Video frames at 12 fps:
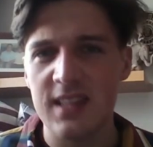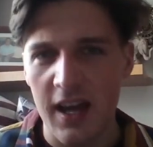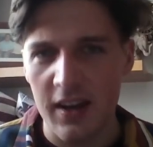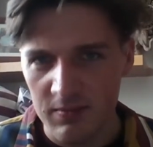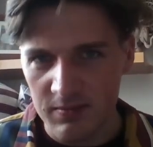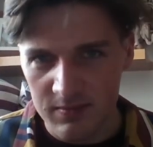
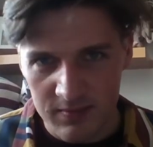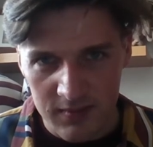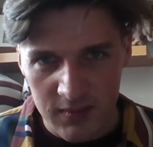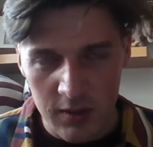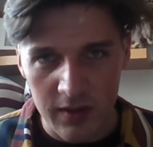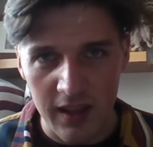then
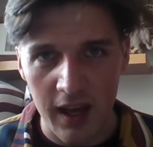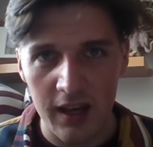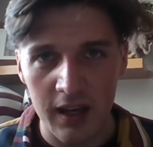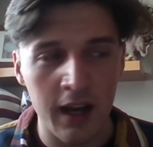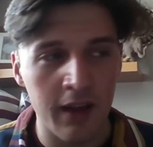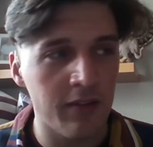doing that,
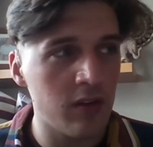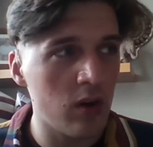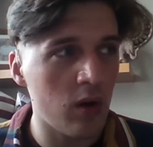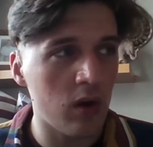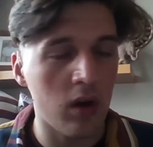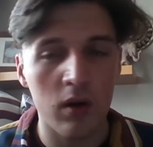and I've
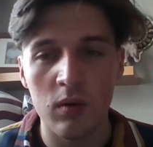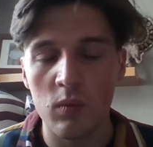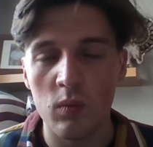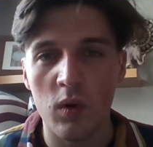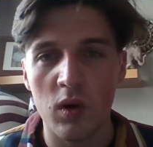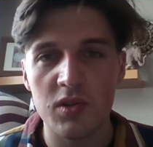not
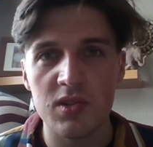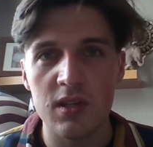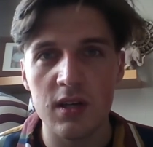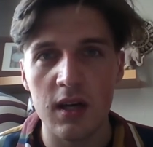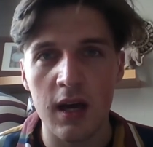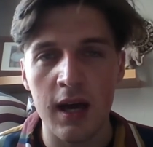long washed
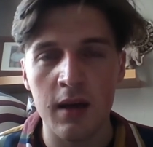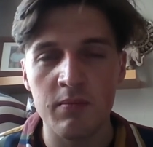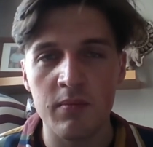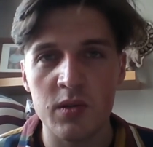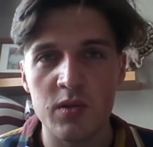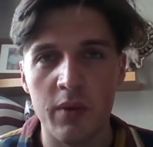um,
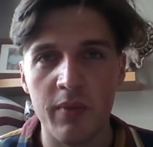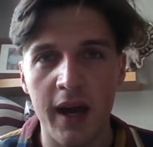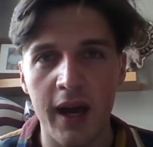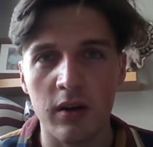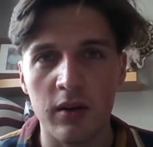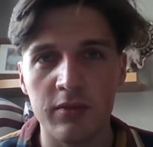and dried my
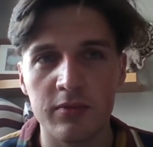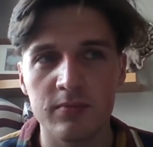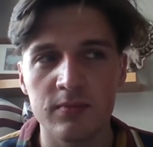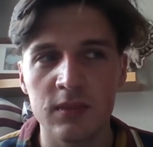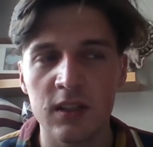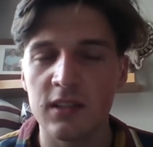hair off.
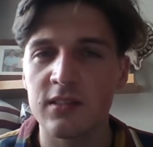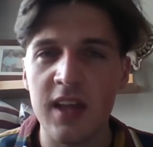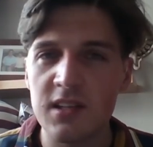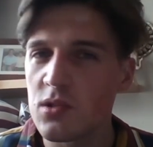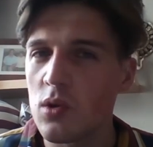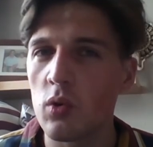
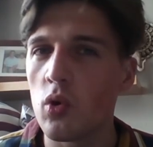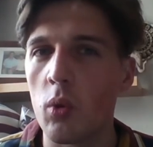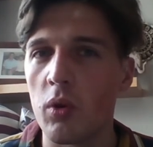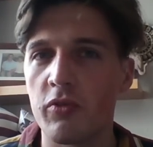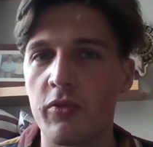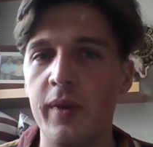That's not
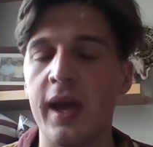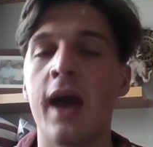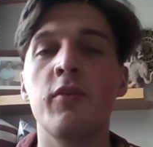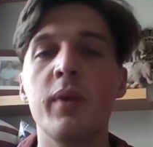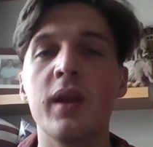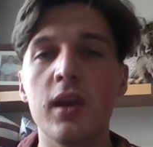normal for me.
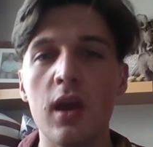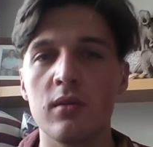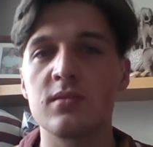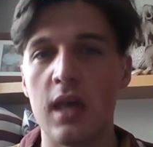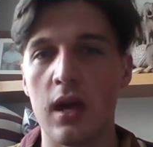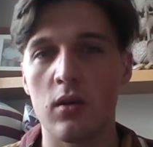Everybody
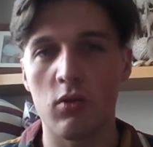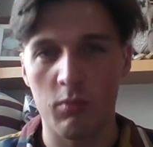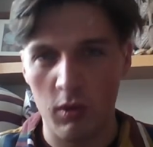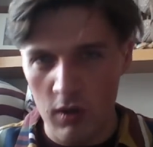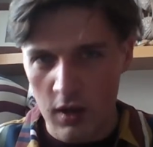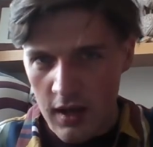knows they're
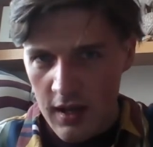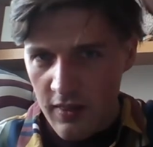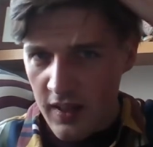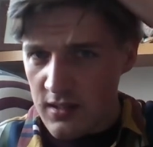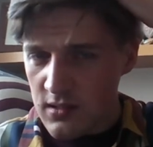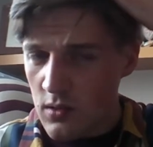normal.
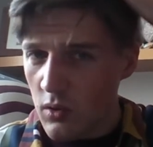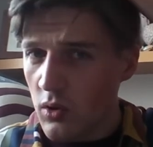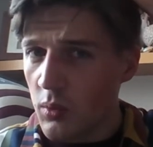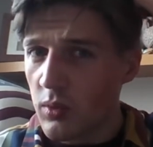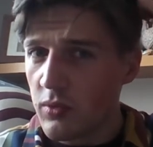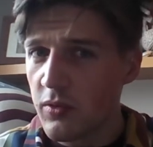That's not
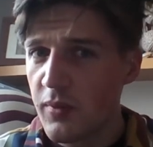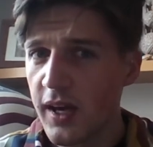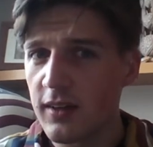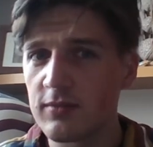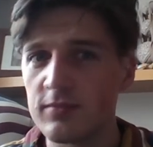normal for me.